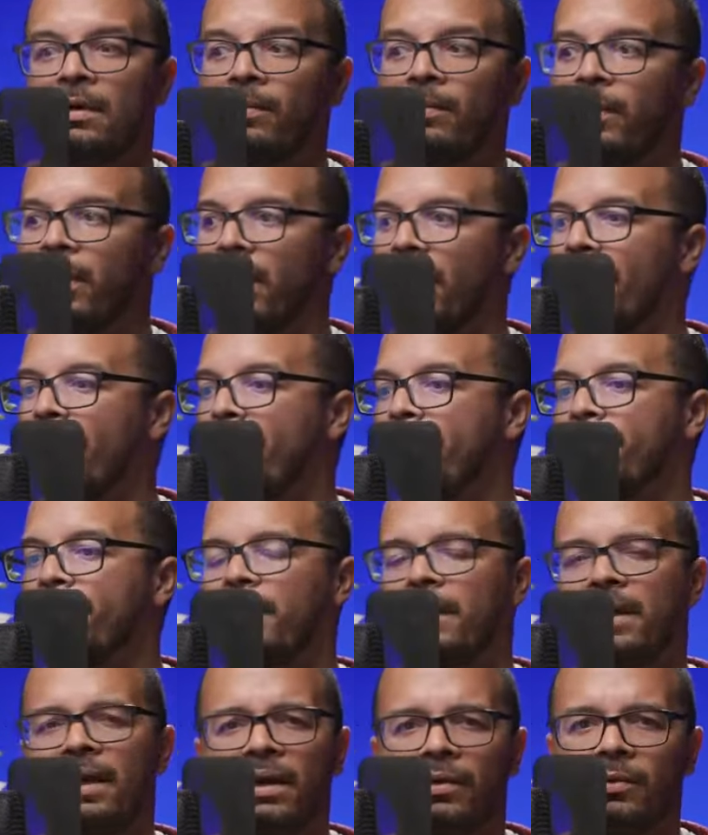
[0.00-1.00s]
But
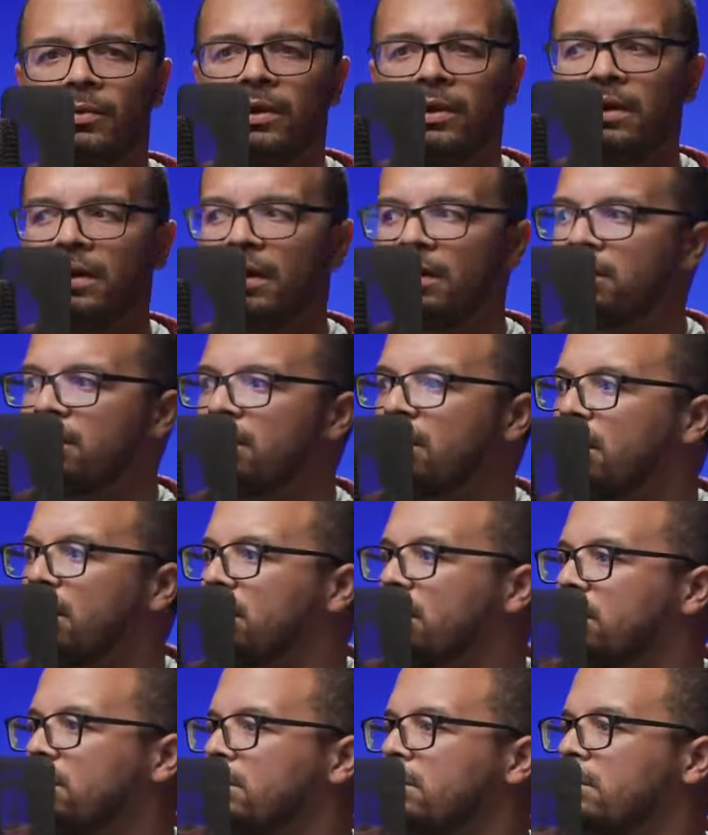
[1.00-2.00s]
yeah, what do you guys
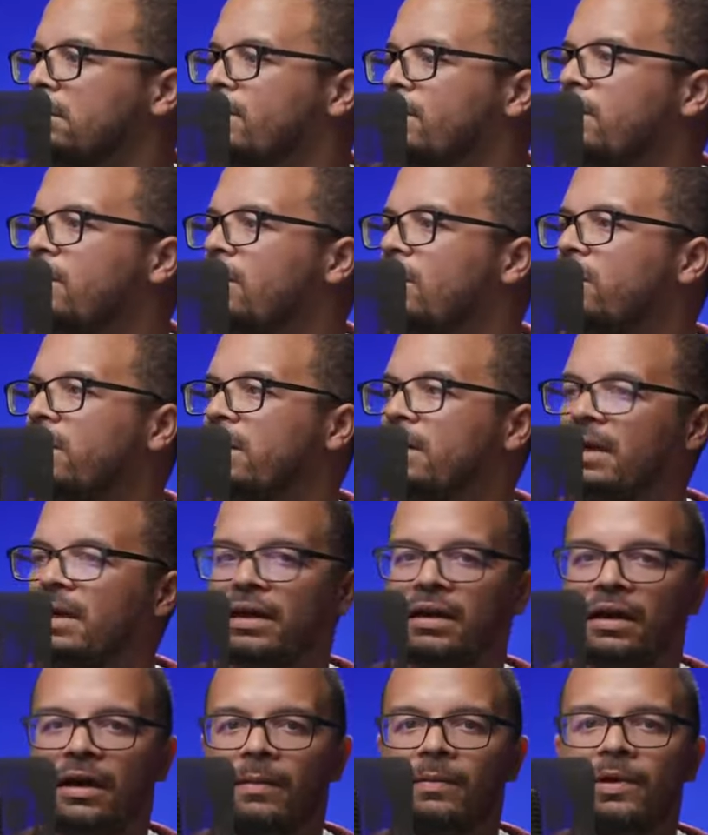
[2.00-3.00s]
think? Let me know in the
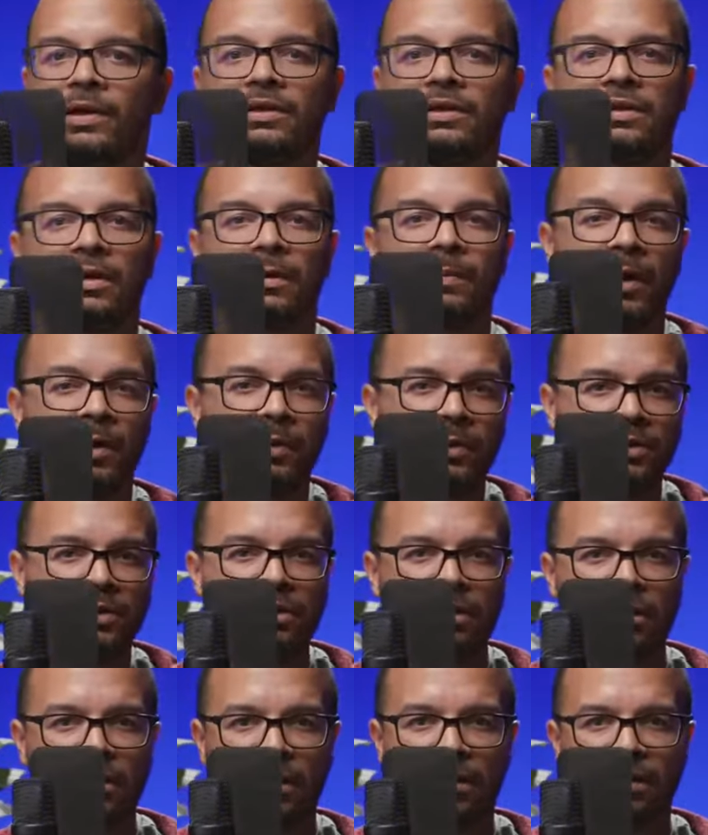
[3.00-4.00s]
comments about what you
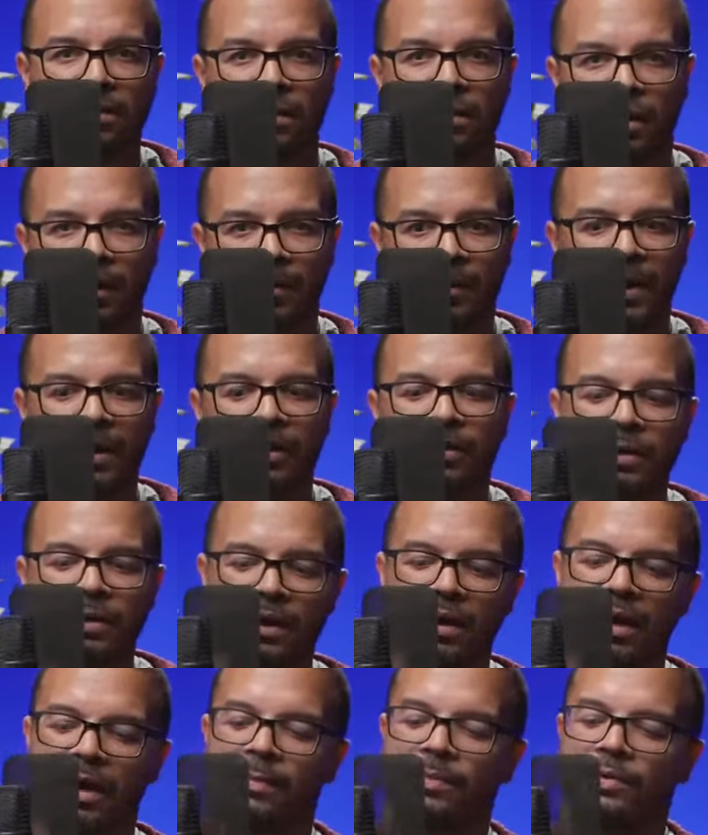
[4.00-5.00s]
think about
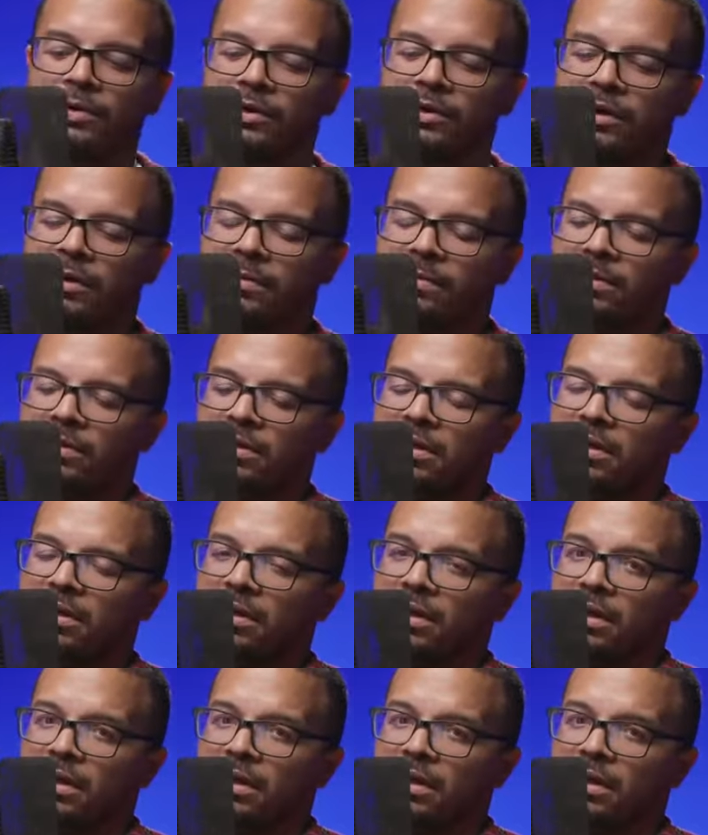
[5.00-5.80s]
the Aputure MC